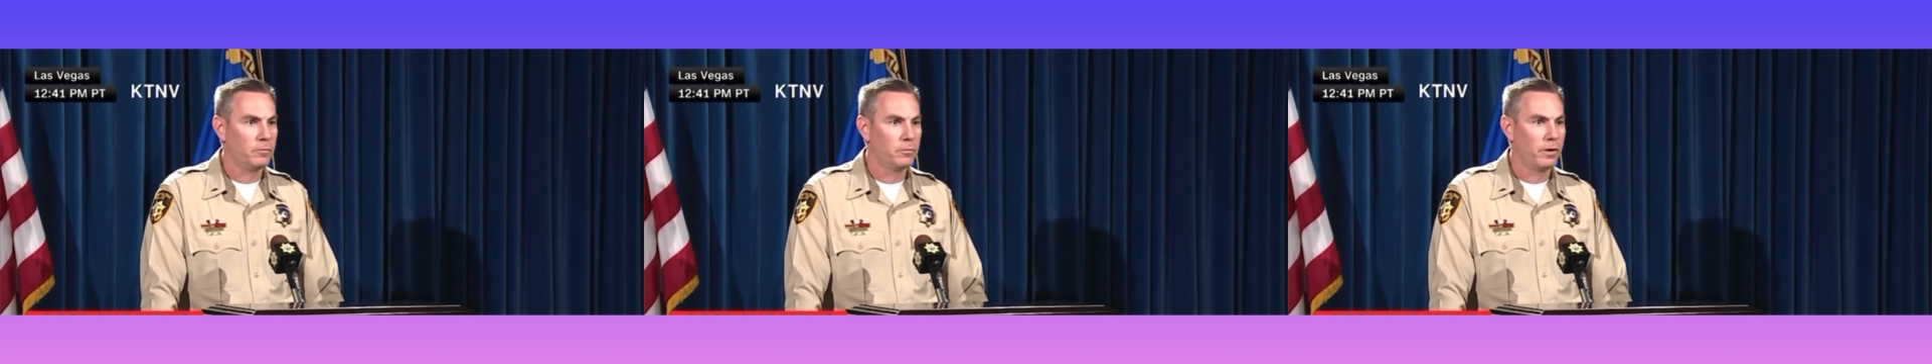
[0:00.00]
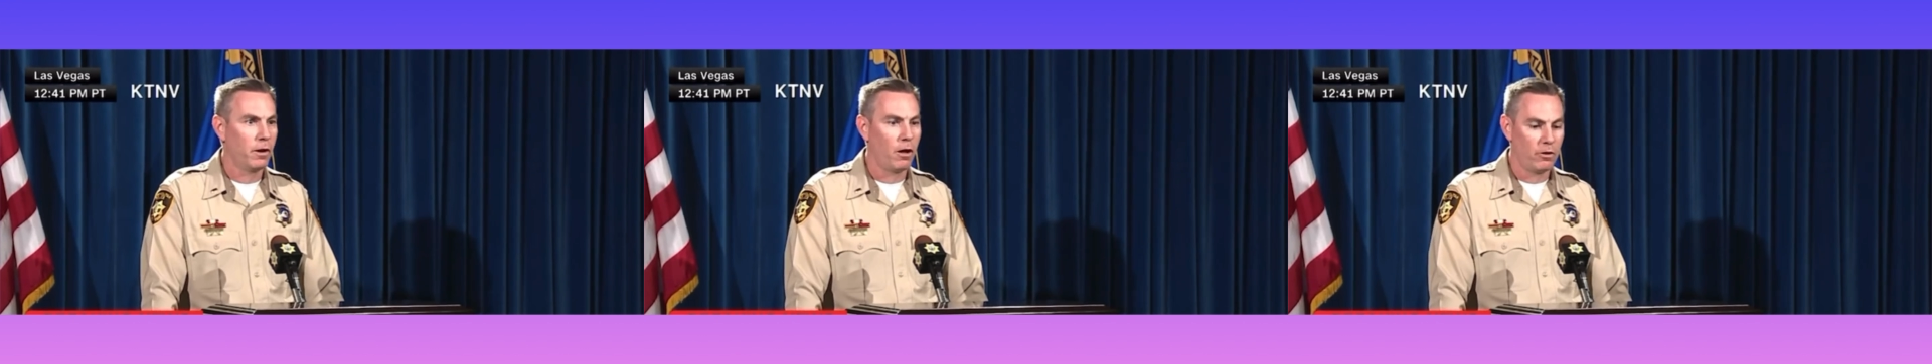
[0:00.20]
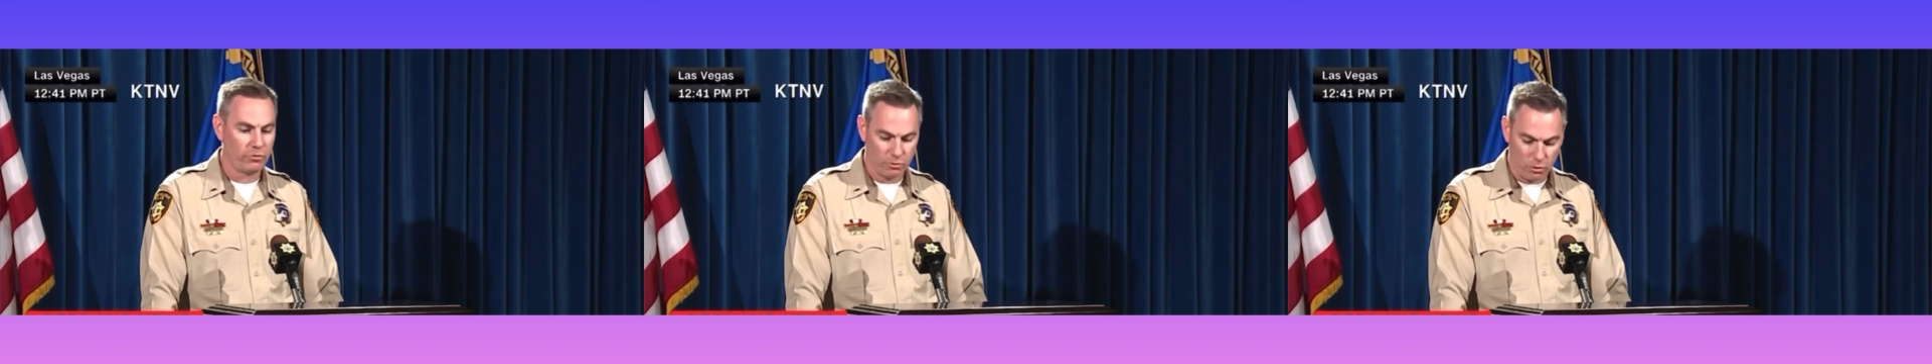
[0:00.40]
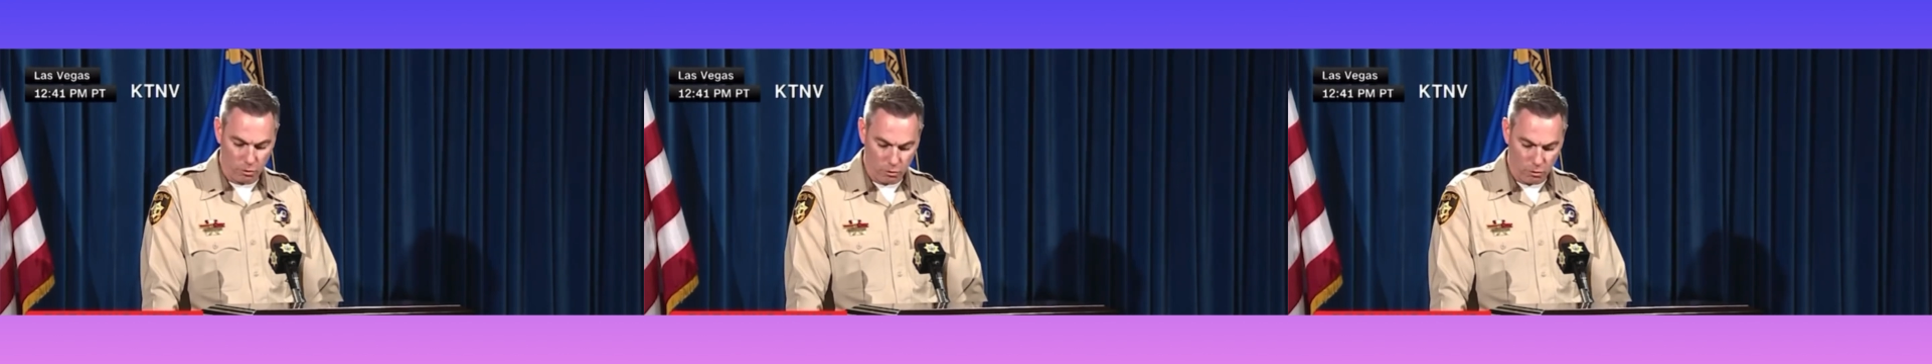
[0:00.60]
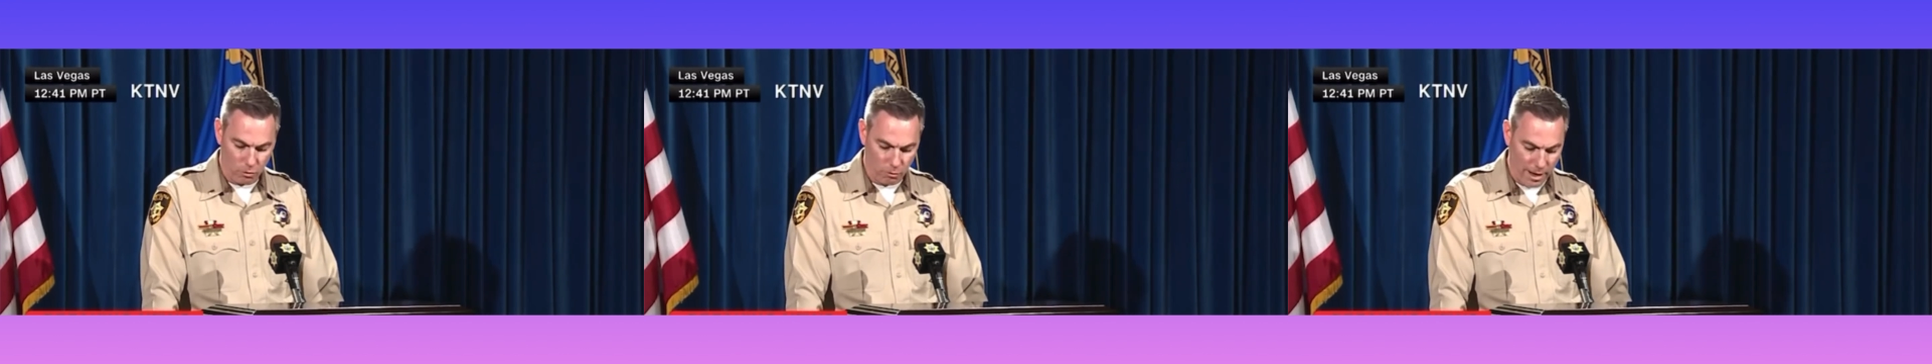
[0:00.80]
but also
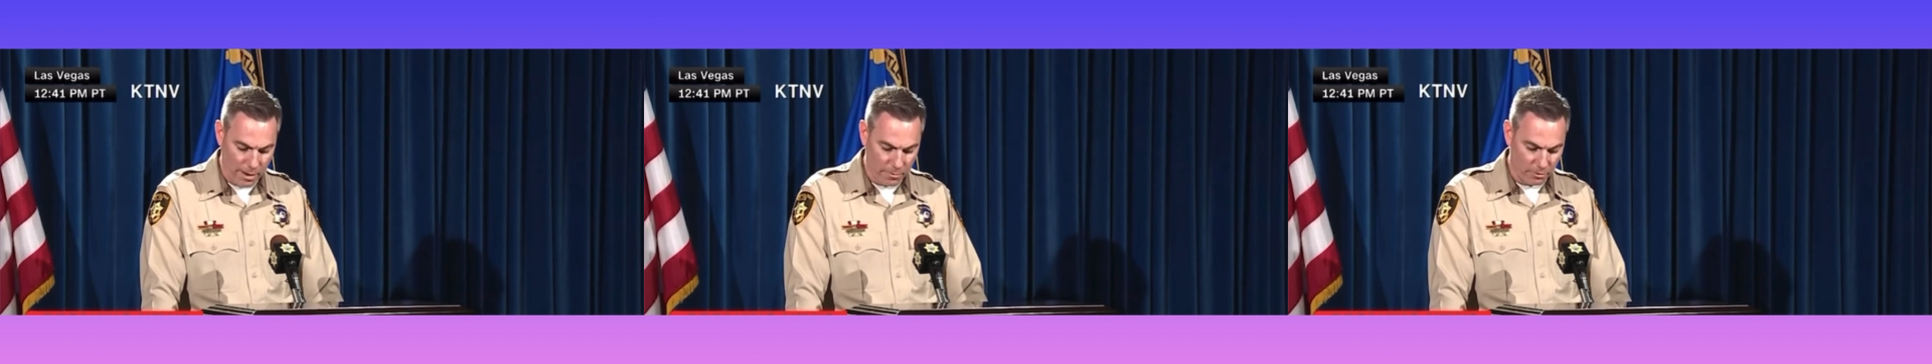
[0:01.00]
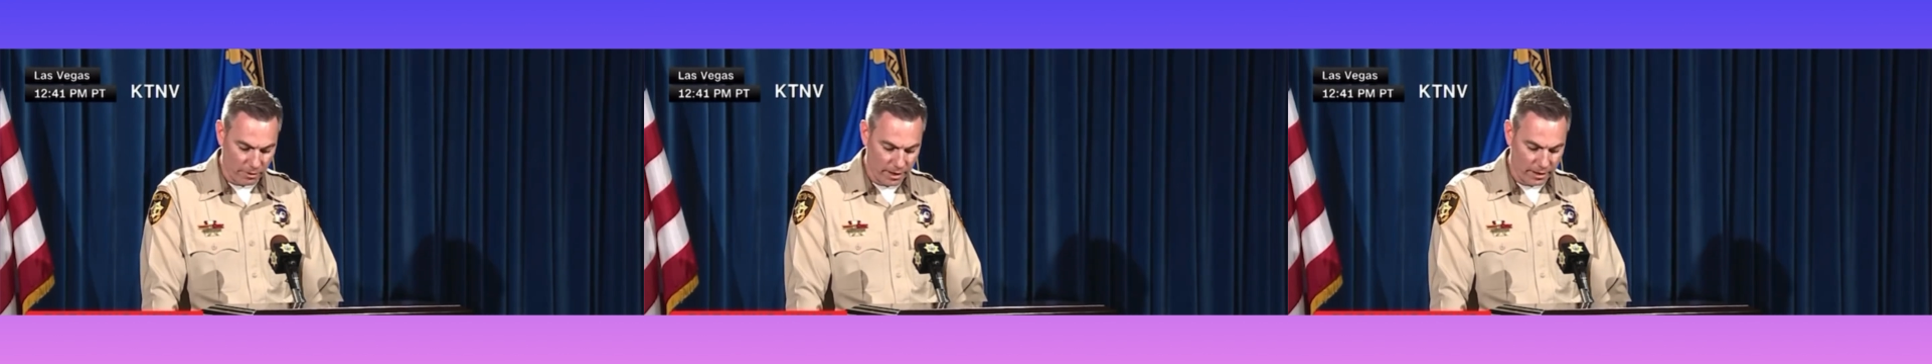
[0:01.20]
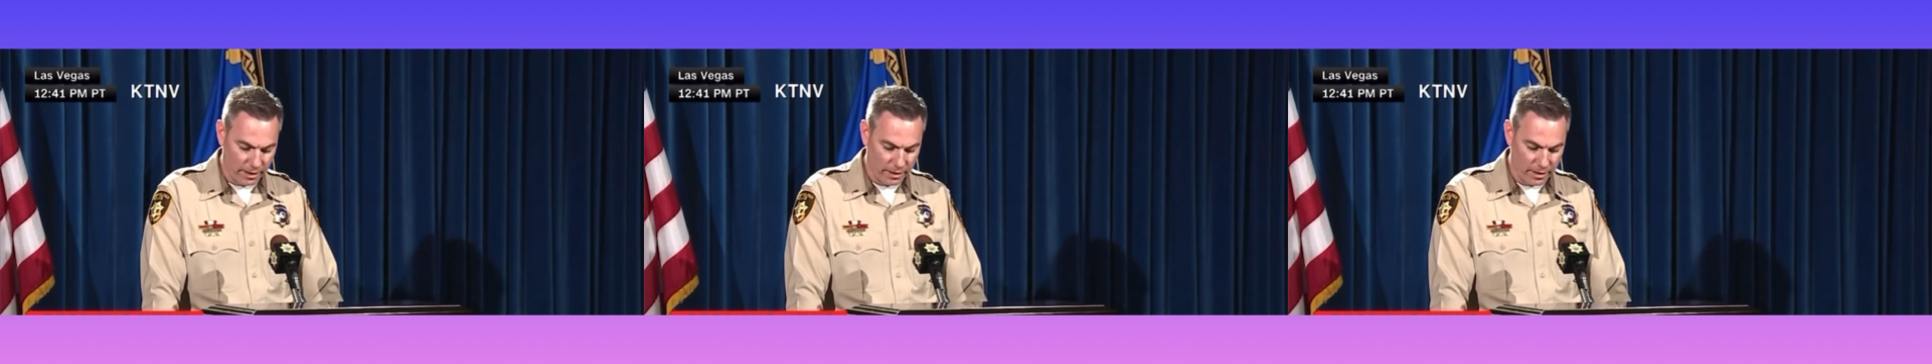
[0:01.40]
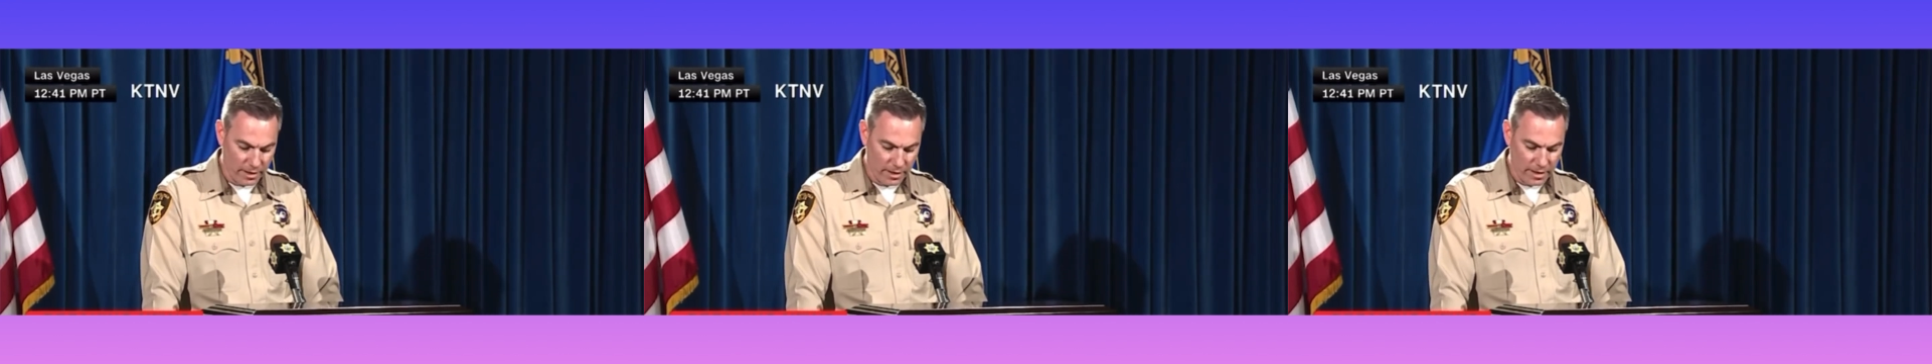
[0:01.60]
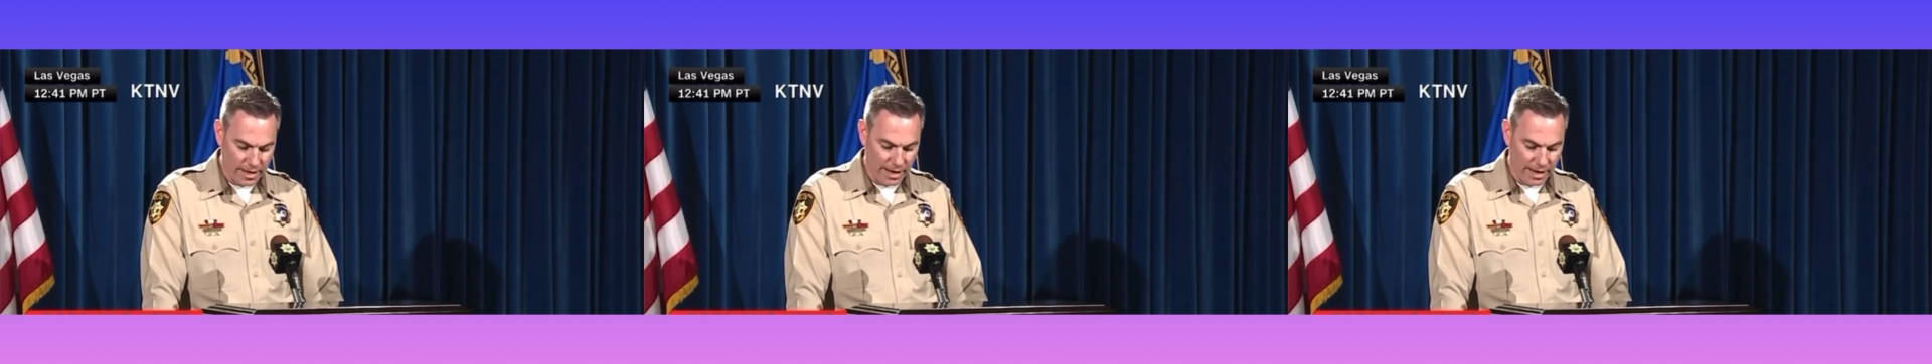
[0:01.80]
corroborated